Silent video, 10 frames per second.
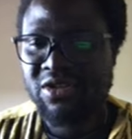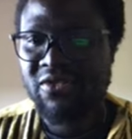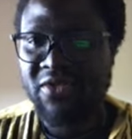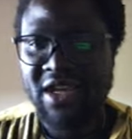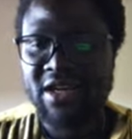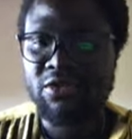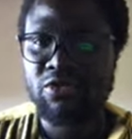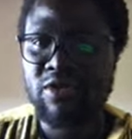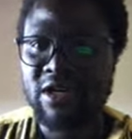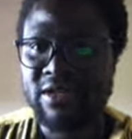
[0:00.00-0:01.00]
of videos
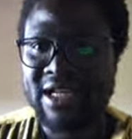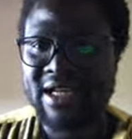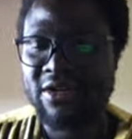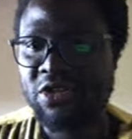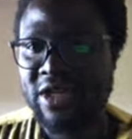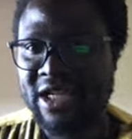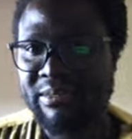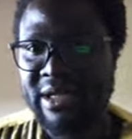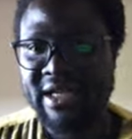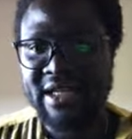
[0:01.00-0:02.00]
that are going to
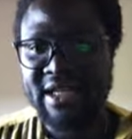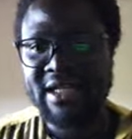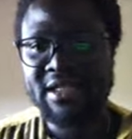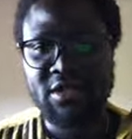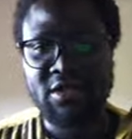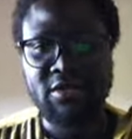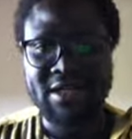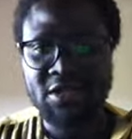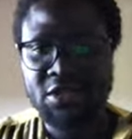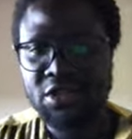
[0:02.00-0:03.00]
explain this. I
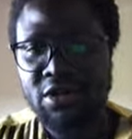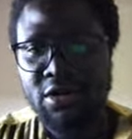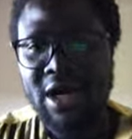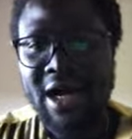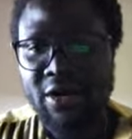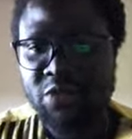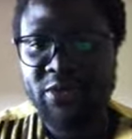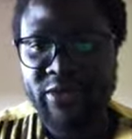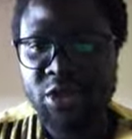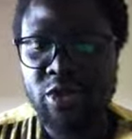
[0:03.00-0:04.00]
just saw how
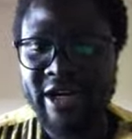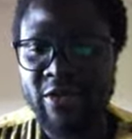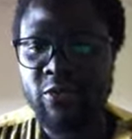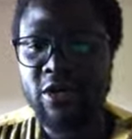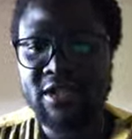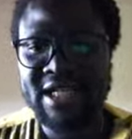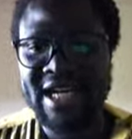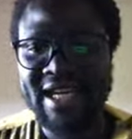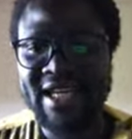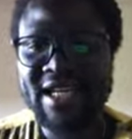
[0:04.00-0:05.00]
spiritual it was that
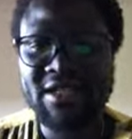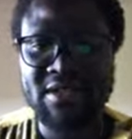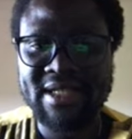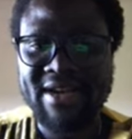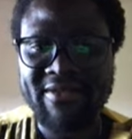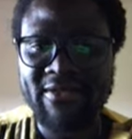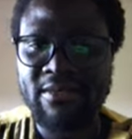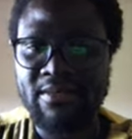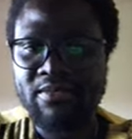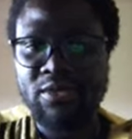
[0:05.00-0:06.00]
it needed to start
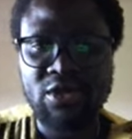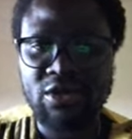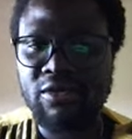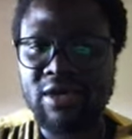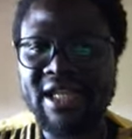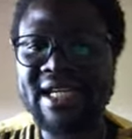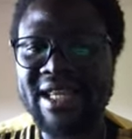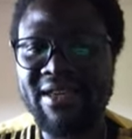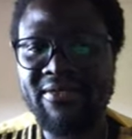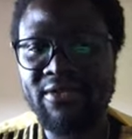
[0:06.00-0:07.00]
from
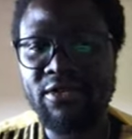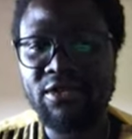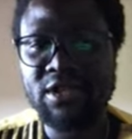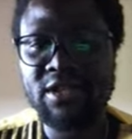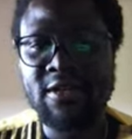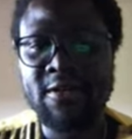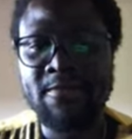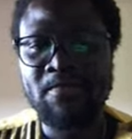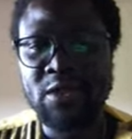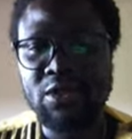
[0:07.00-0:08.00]
Italy first.
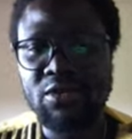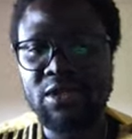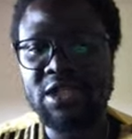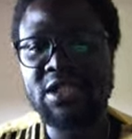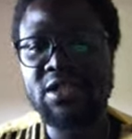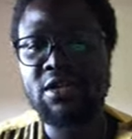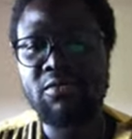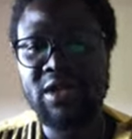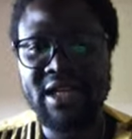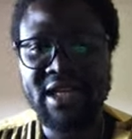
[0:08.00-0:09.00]
So this is not
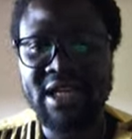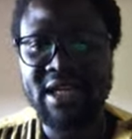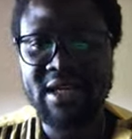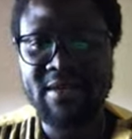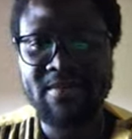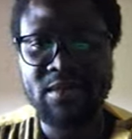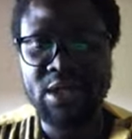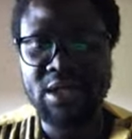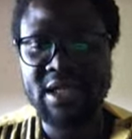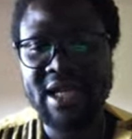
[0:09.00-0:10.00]
really the
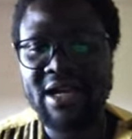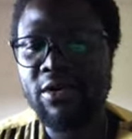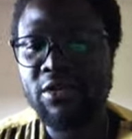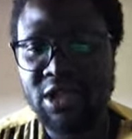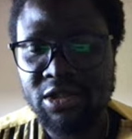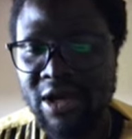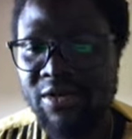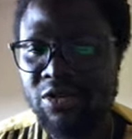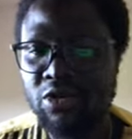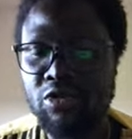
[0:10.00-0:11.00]
thing I want
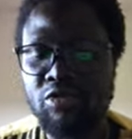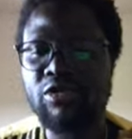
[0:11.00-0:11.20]
to go